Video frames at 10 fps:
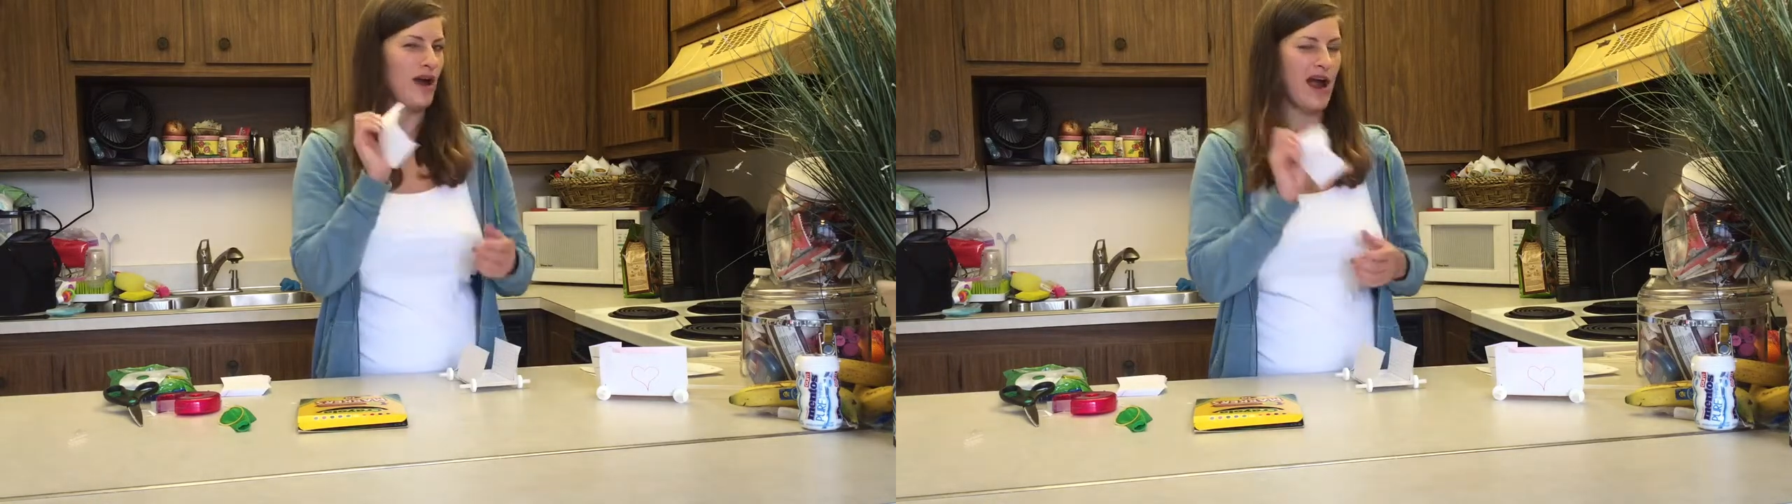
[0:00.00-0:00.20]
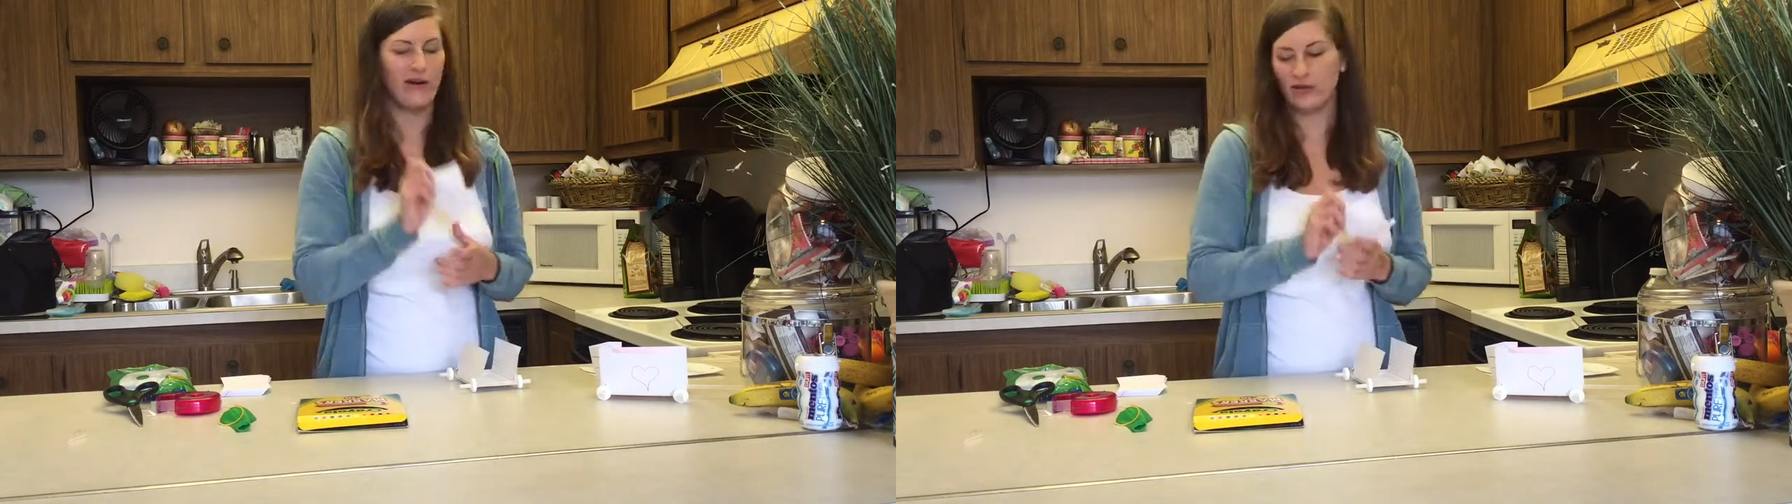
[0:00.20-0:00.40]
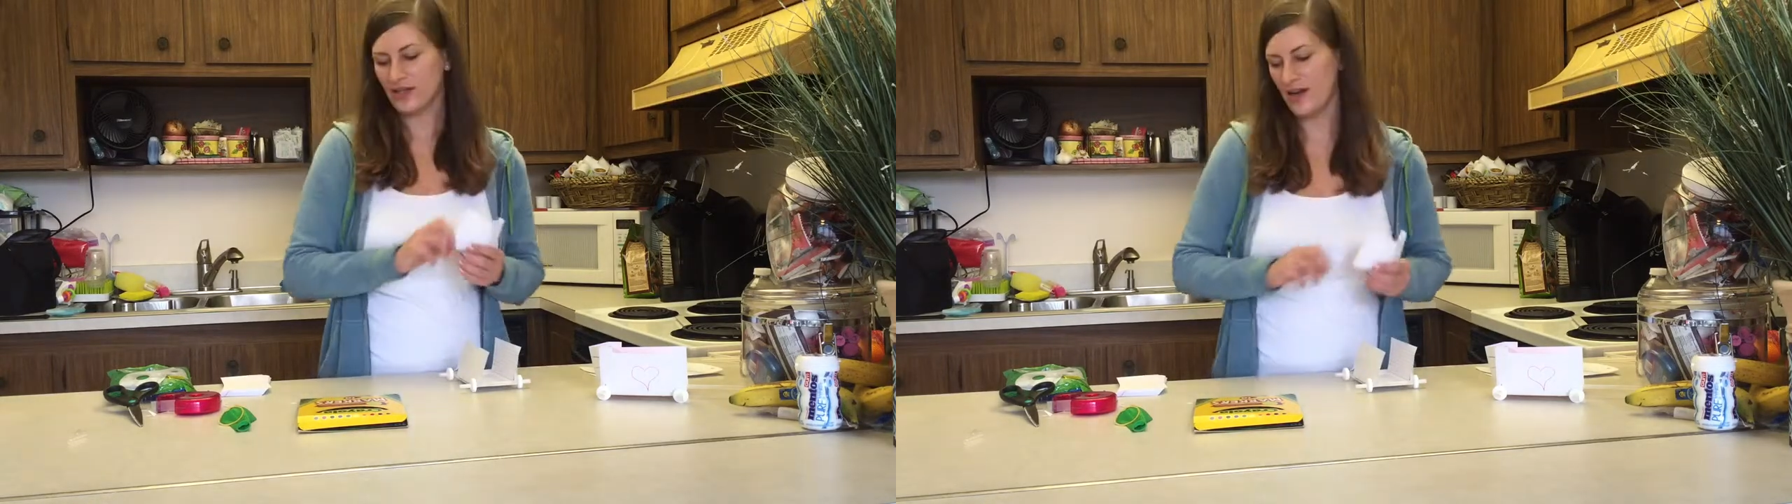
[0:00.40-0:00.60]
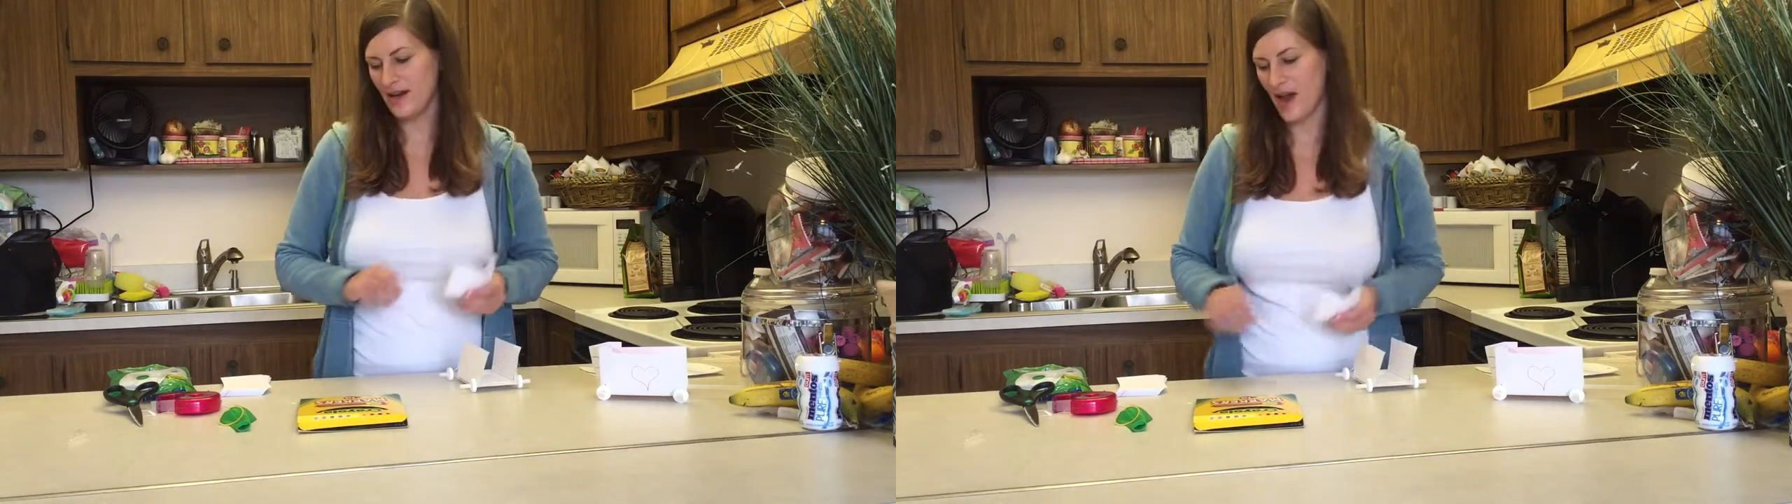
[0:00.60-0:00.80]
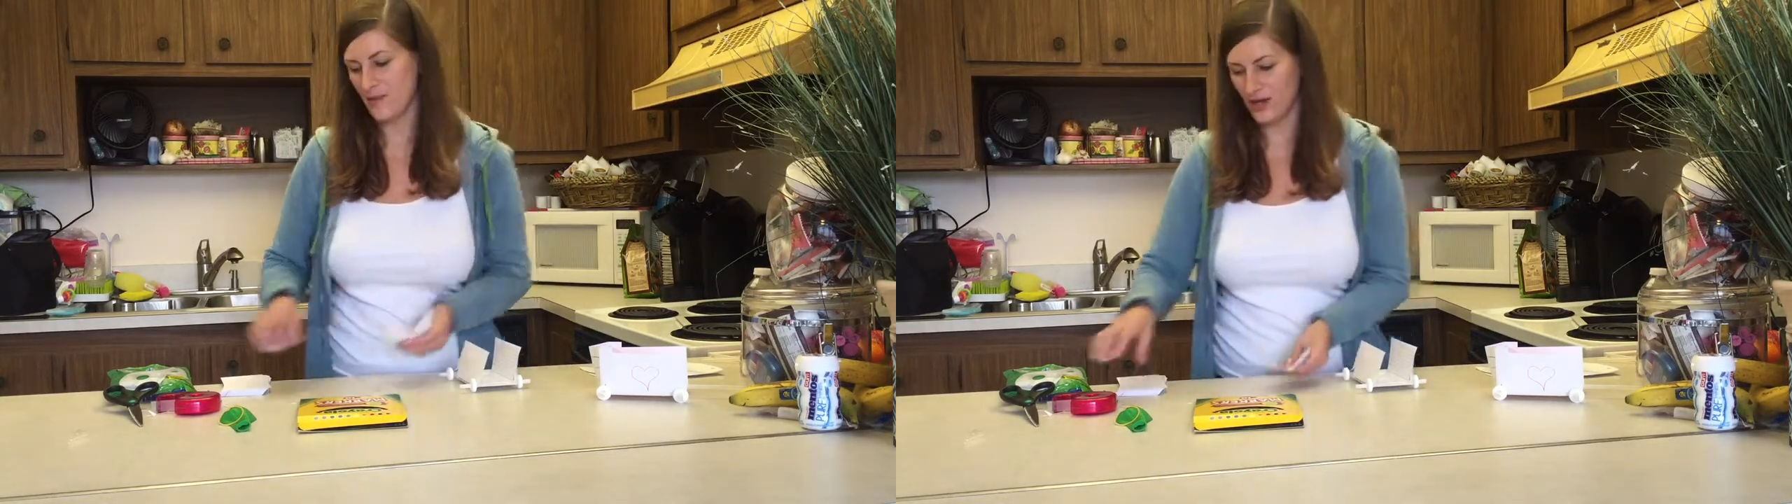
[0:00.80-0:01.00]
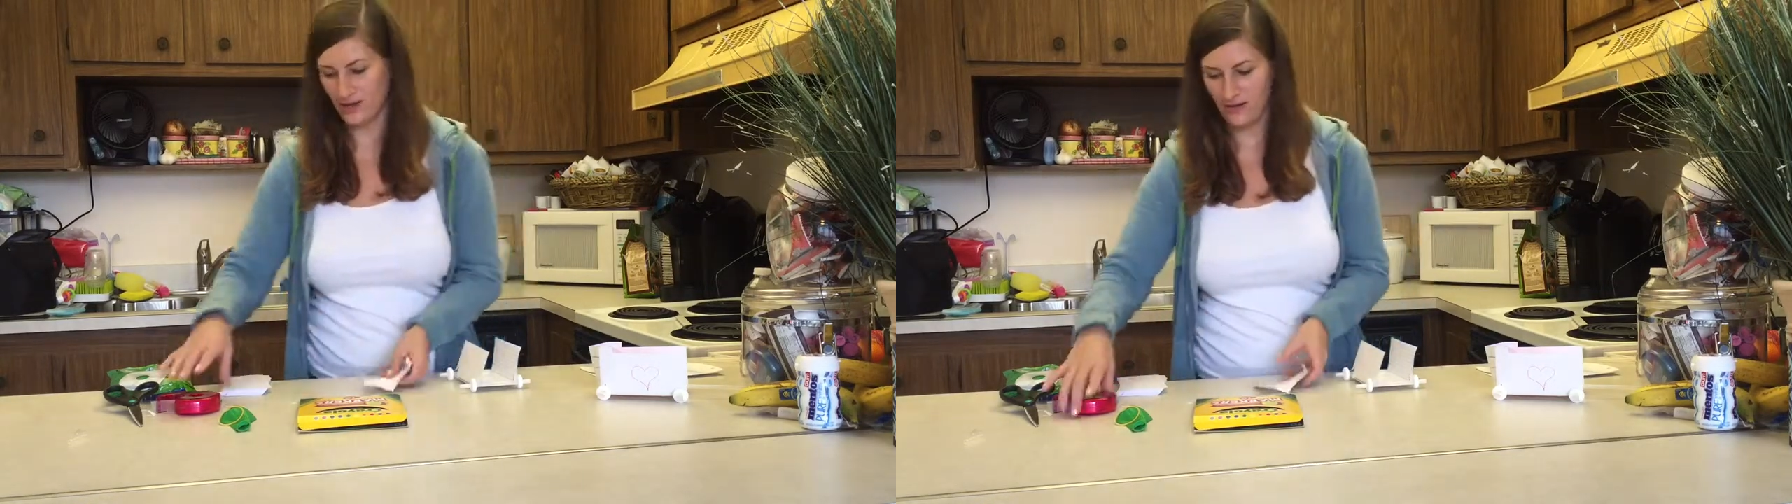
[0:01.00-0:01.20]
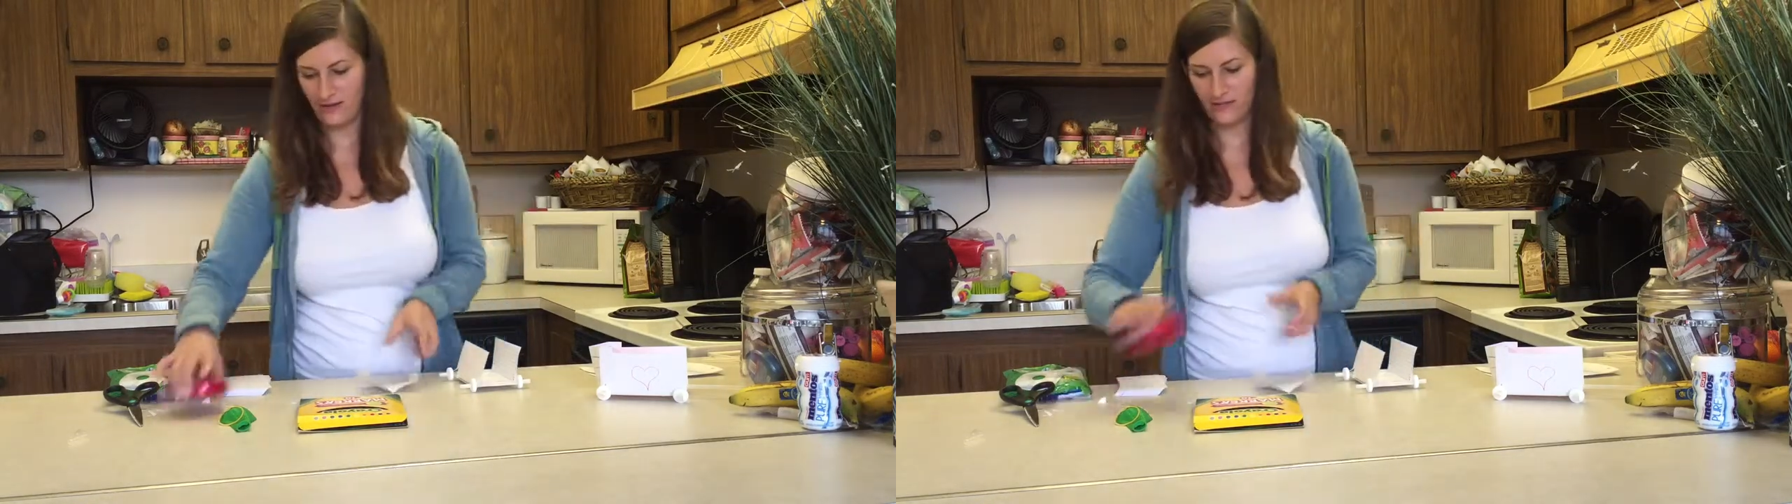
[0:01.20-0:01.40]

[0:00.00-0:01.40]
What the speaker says: aerodynamic,